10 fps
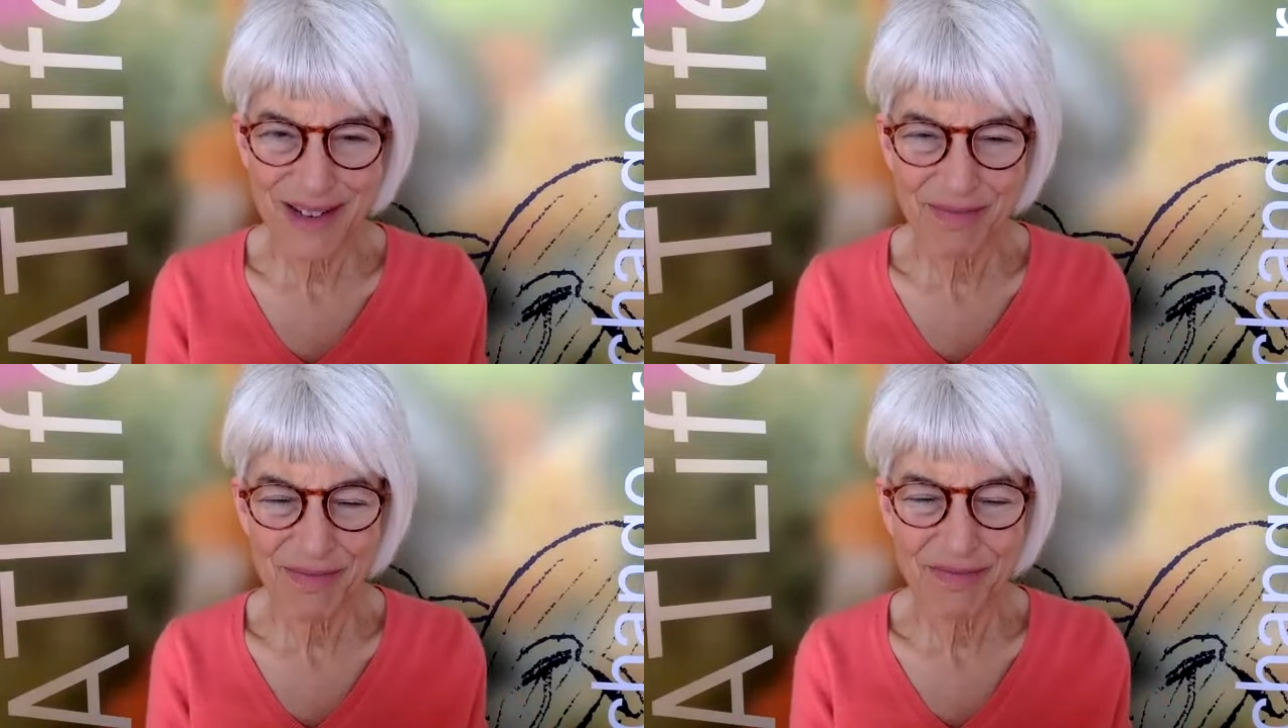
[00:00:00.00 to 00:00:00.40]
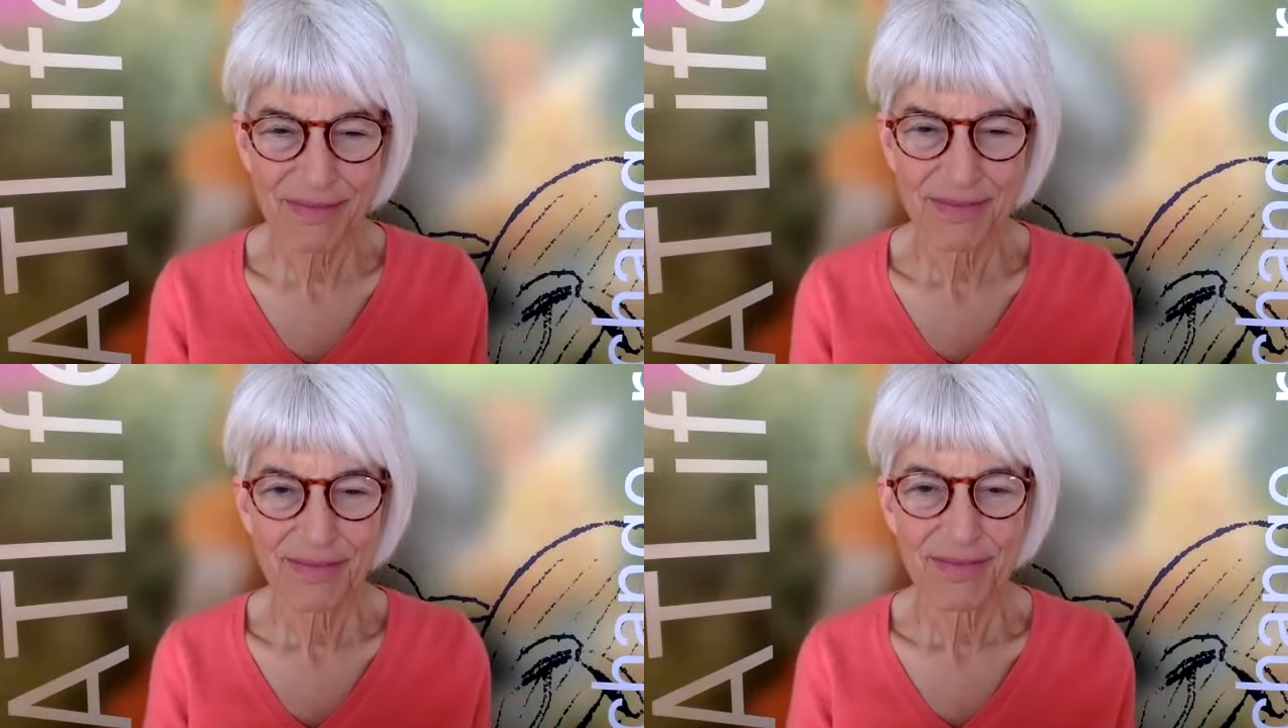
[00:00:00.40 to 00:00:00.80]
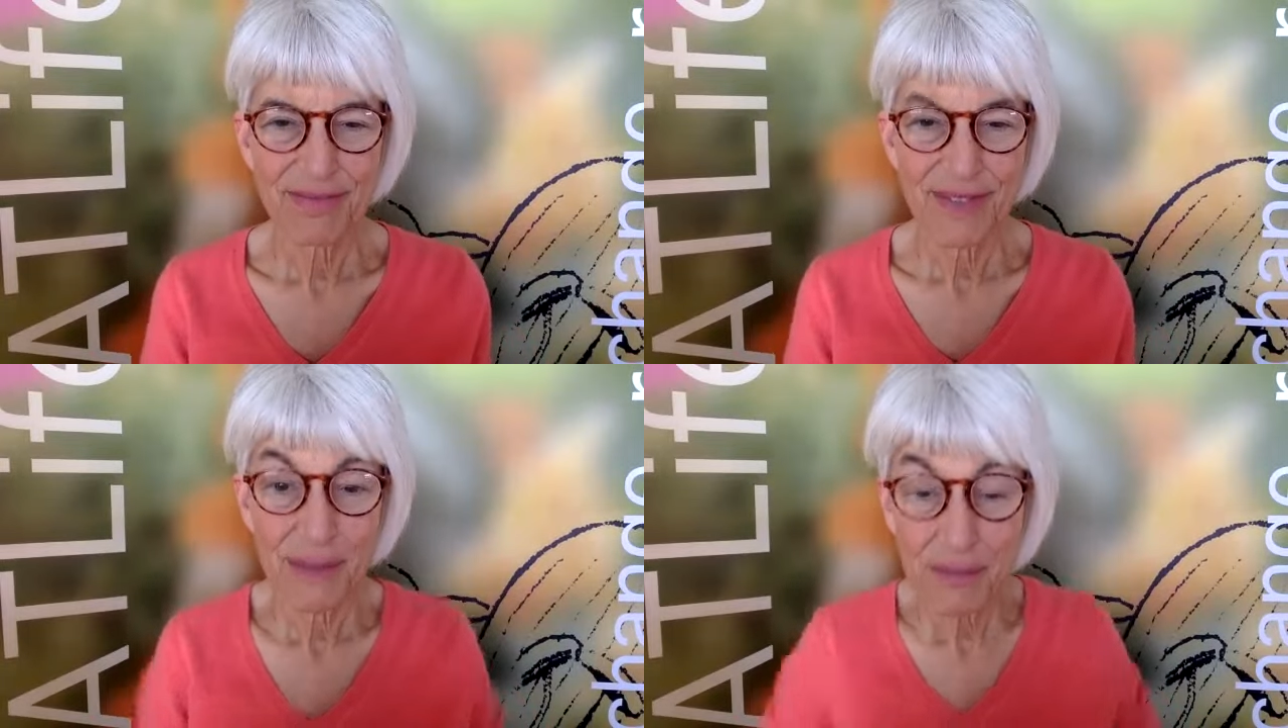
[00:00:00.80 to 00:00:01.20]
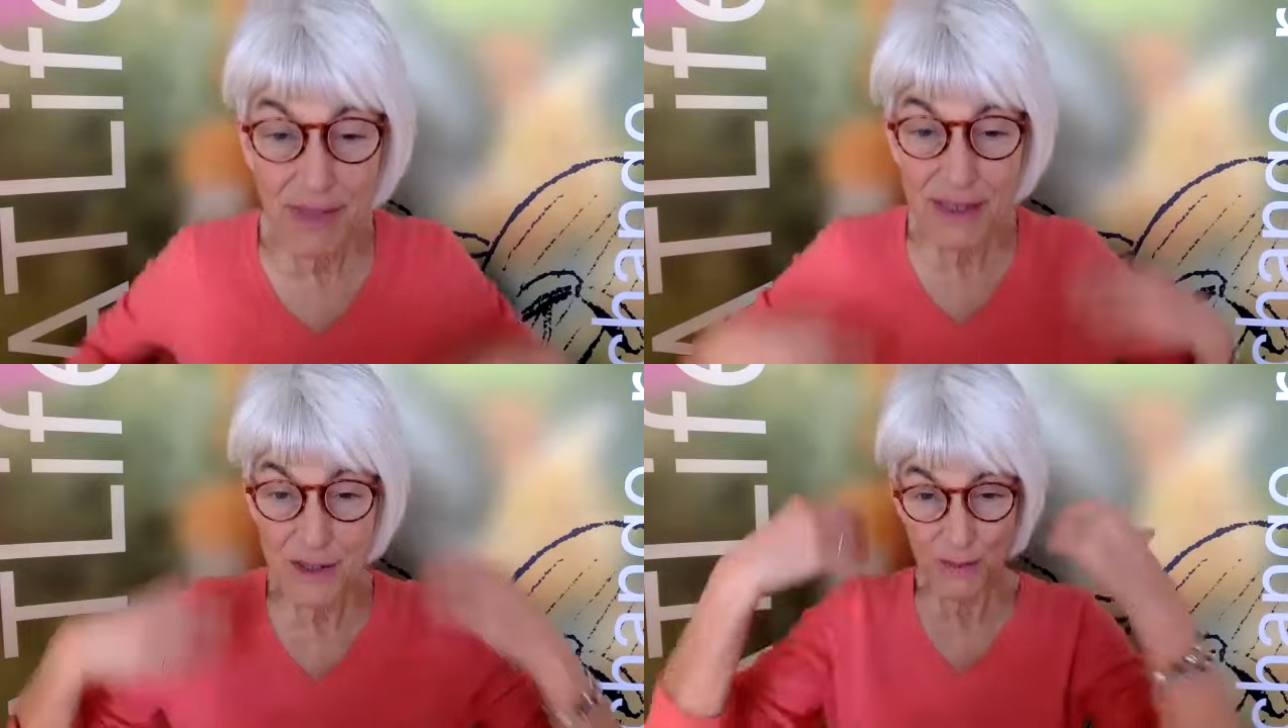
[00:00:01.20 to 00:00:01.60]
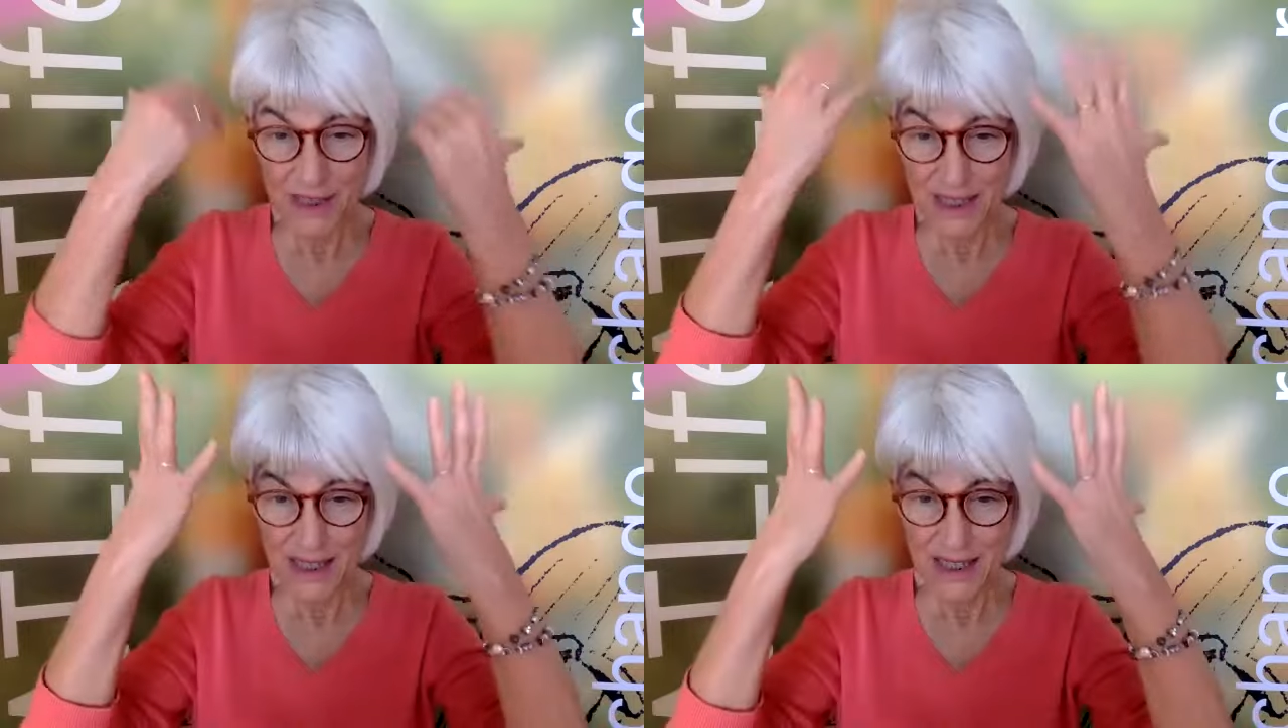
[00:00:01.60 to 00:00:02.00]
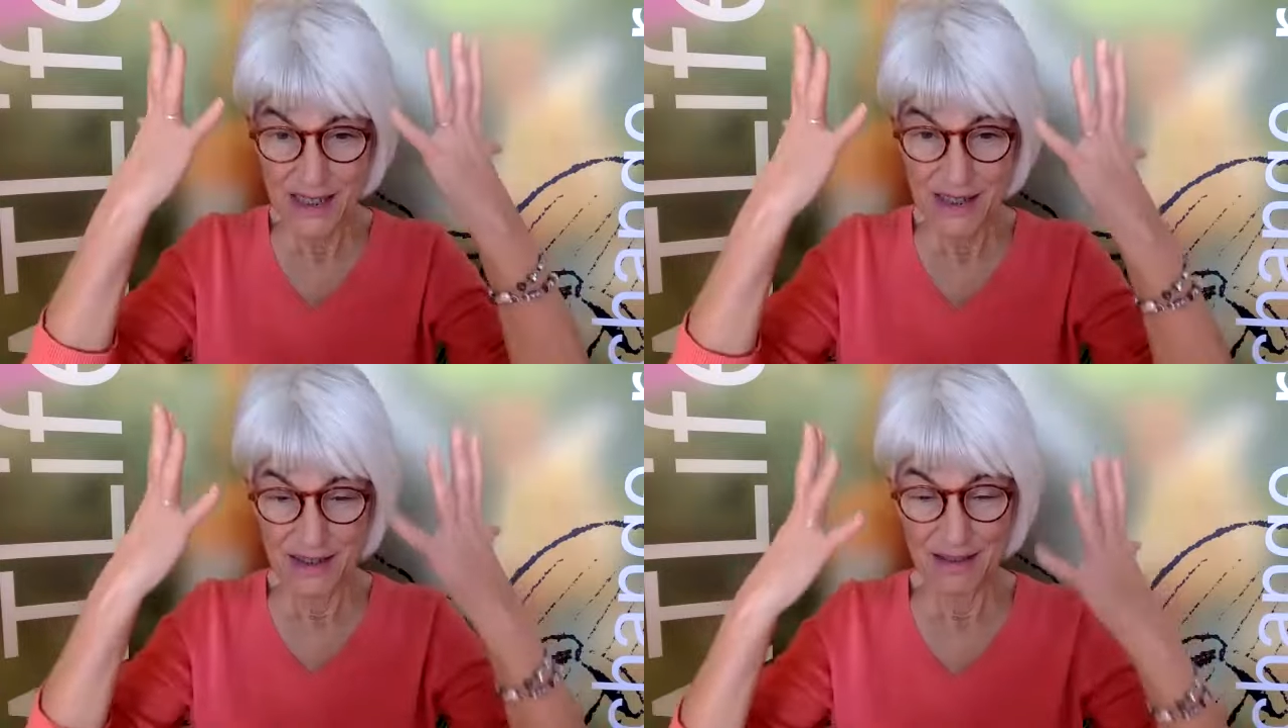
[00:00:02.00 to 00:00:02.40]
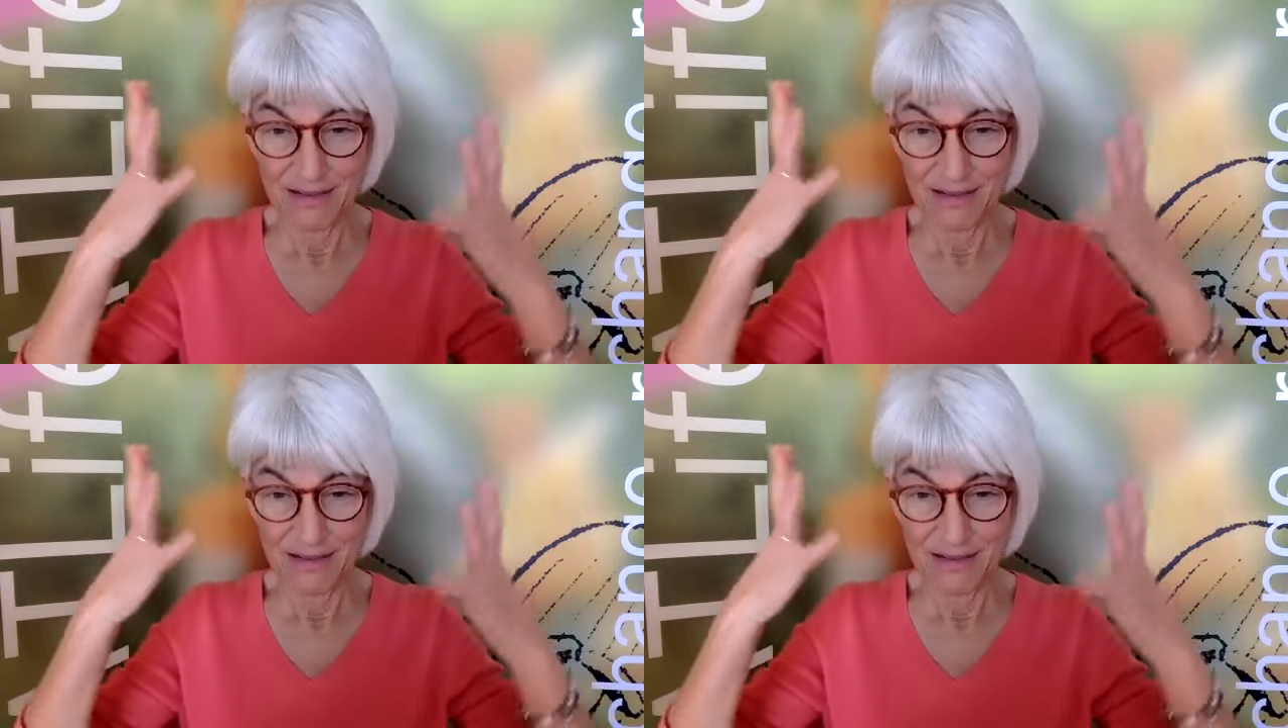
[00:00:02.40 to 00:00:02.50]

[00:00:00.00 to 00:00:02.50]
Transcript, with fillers: It makes too much heat